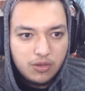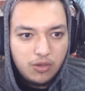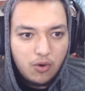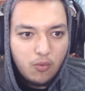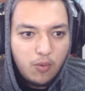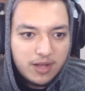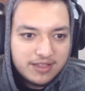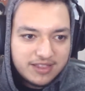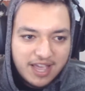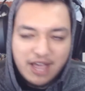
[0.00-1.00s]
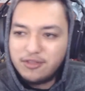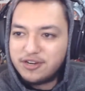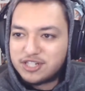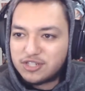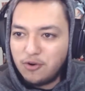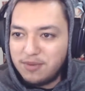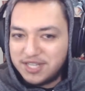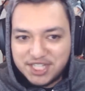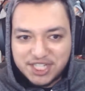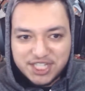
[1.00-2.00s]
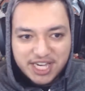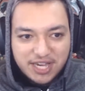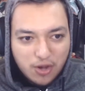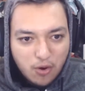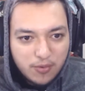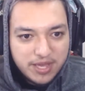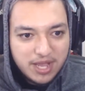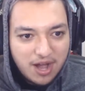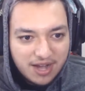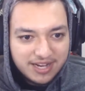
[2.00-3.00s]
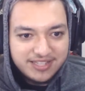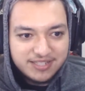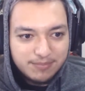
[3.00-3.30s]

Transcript: Yo, what the hell? There's so much shit going on in this